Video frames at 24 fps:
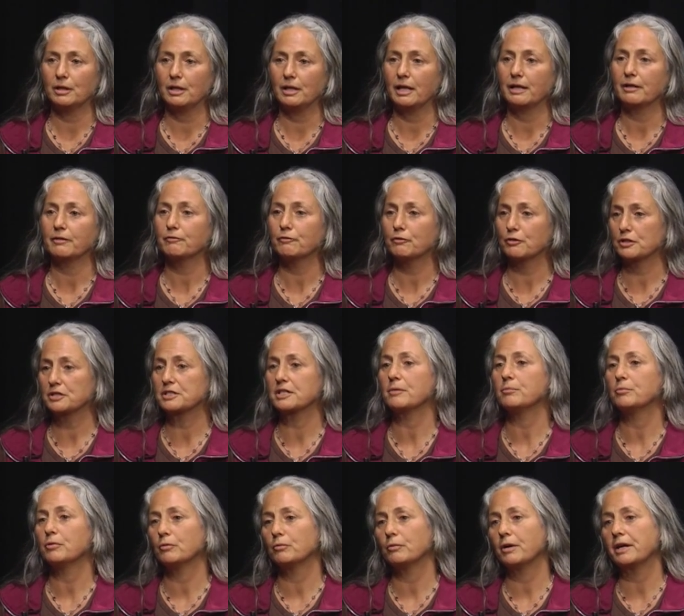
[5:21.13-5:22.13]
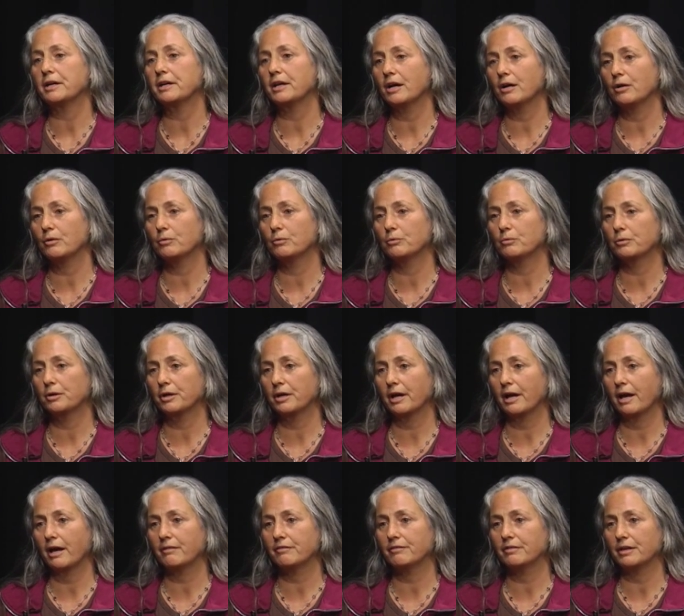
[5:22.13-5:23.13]
like for example, right now
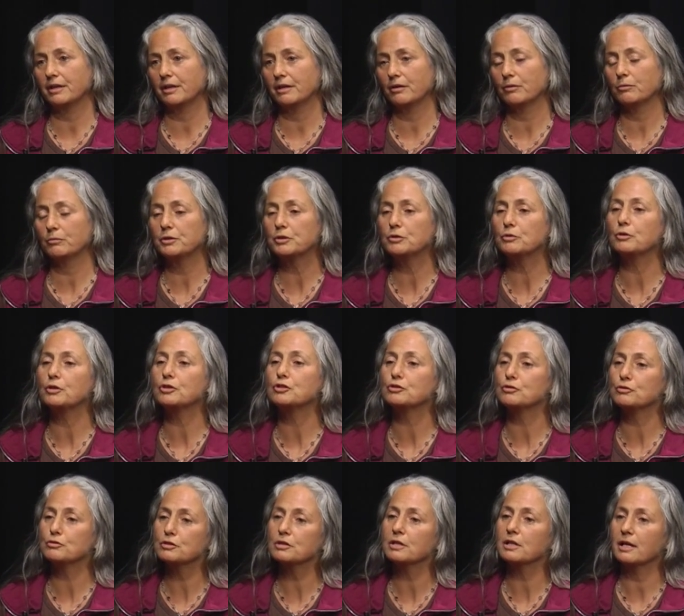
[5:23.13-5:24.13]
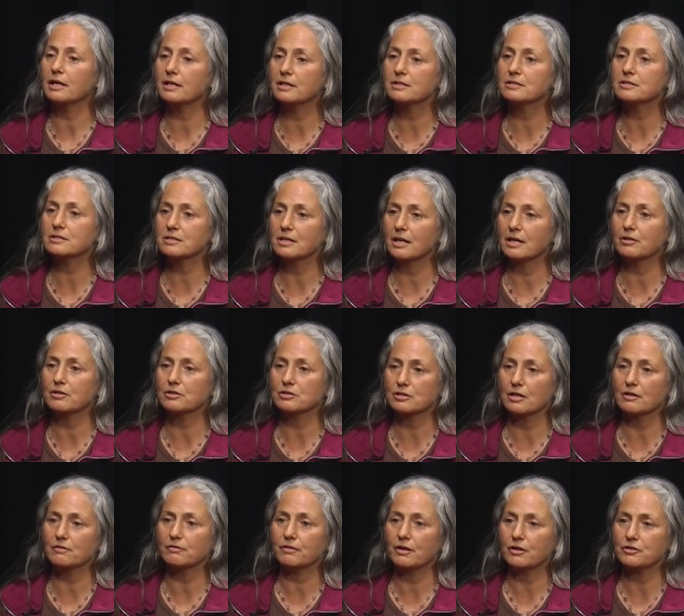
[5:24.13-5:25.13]
we do a juice cleanse at the
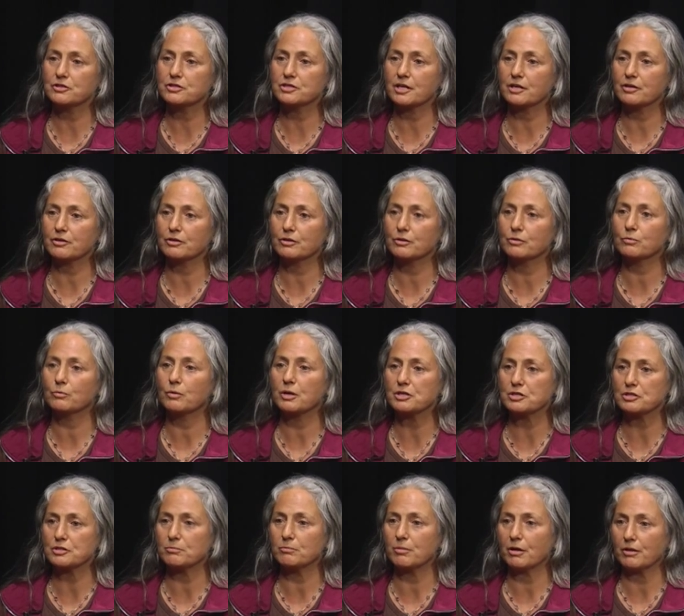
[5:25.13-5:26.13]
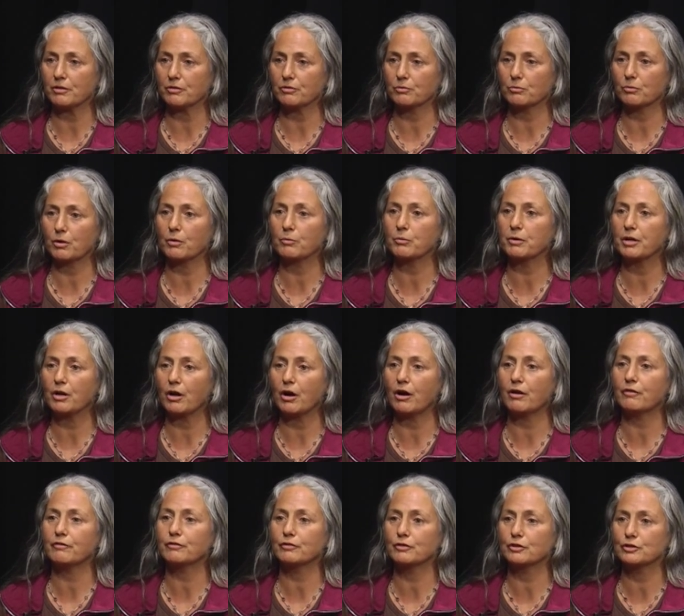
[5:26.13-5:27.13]
Sunflower Center once a month where we
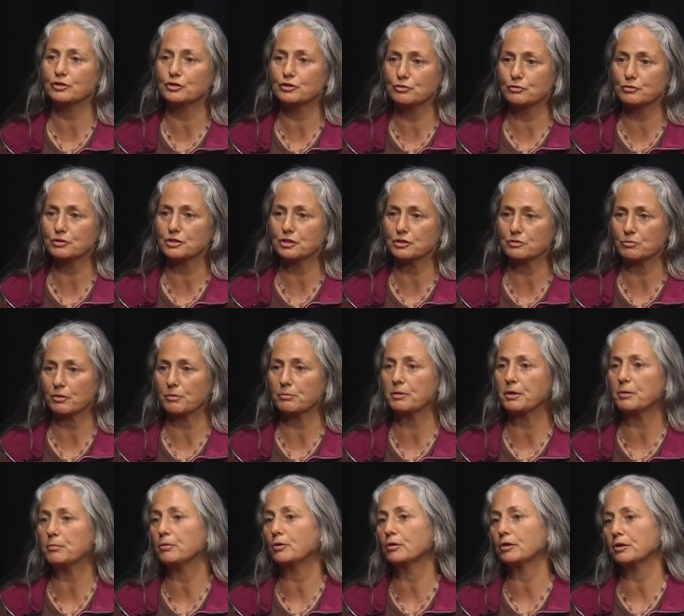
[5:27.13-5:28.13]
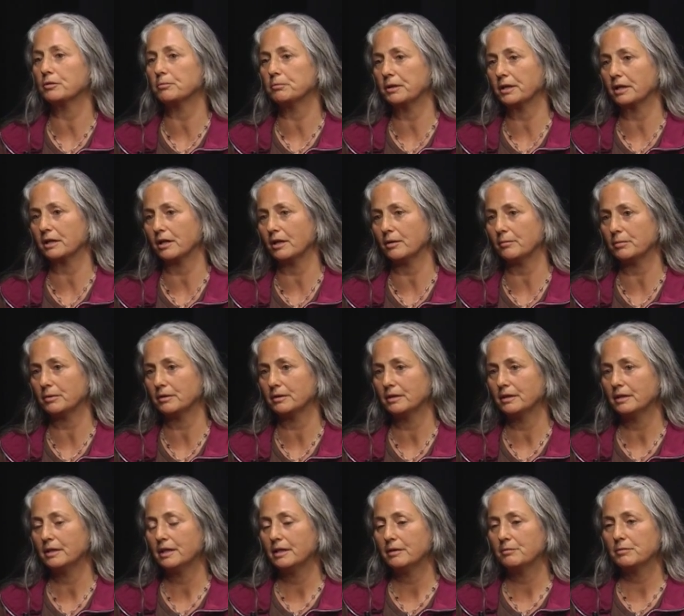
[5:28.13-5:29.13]
offer juices where people can pick up.
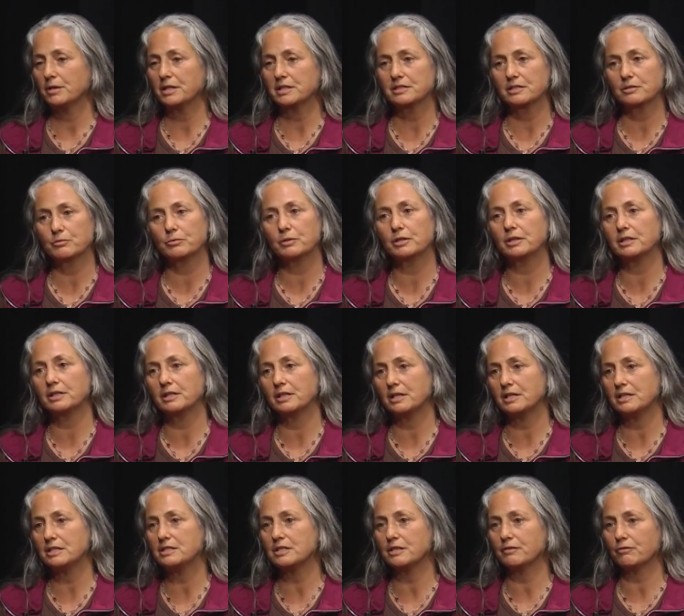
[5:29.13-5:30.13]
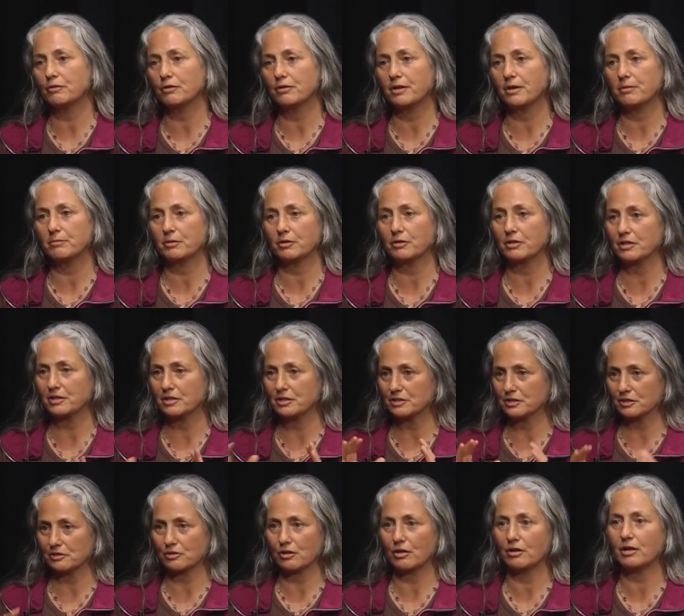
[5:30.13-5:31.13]
Makes it really easy for them. Okay,
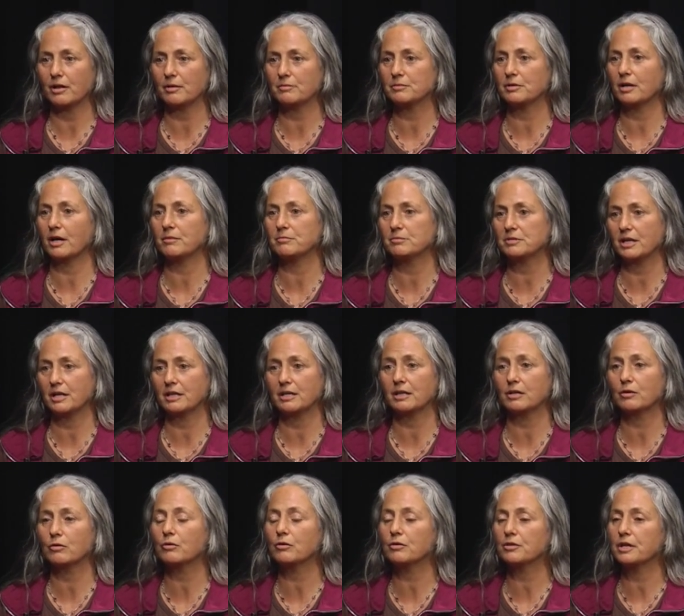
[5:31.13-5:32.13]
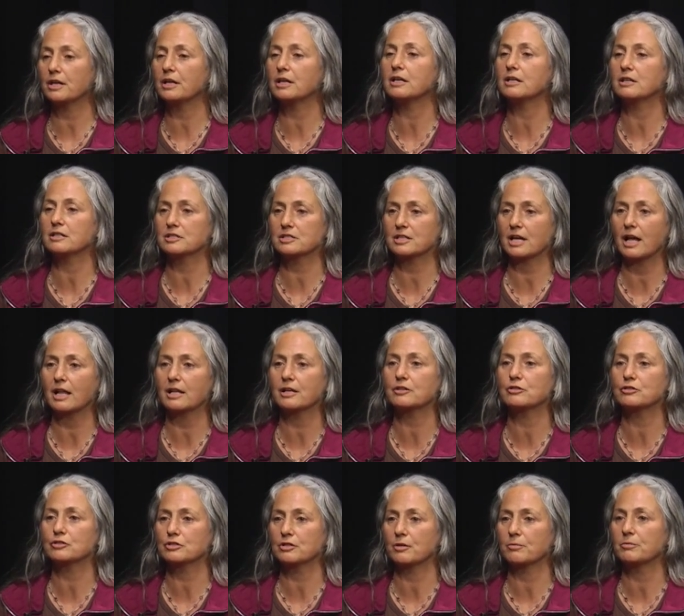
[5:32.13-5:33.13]
this is all I'm taking, or they eat a
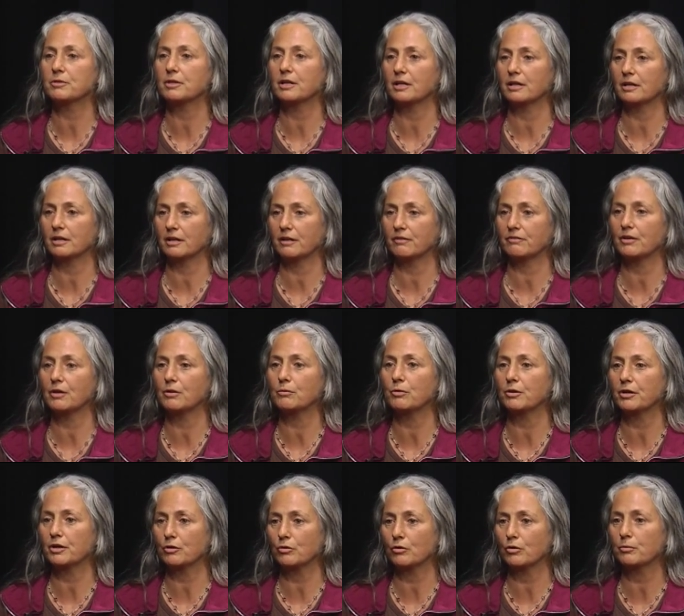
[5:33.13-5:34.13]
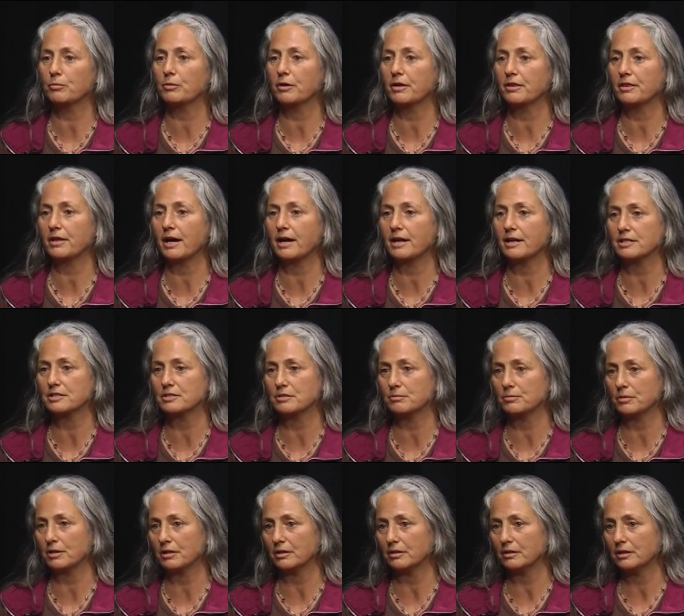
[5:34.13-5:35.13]
salad or something if they want to incorporate that as a
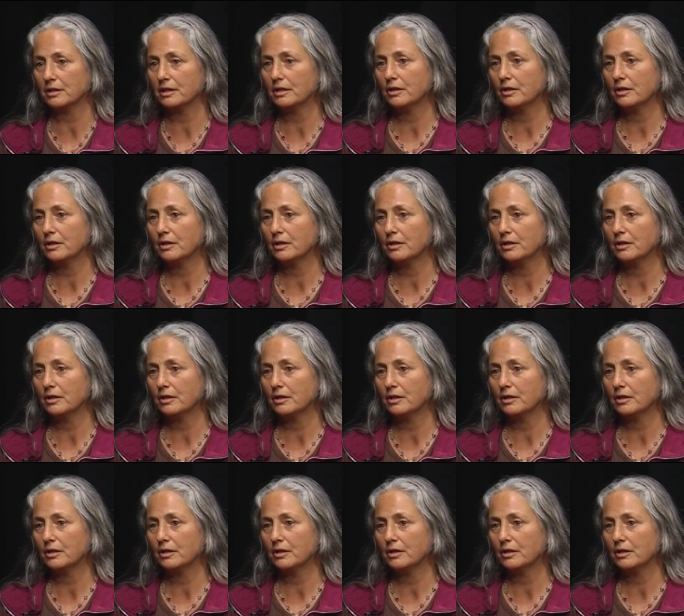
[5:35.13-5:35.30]
meal.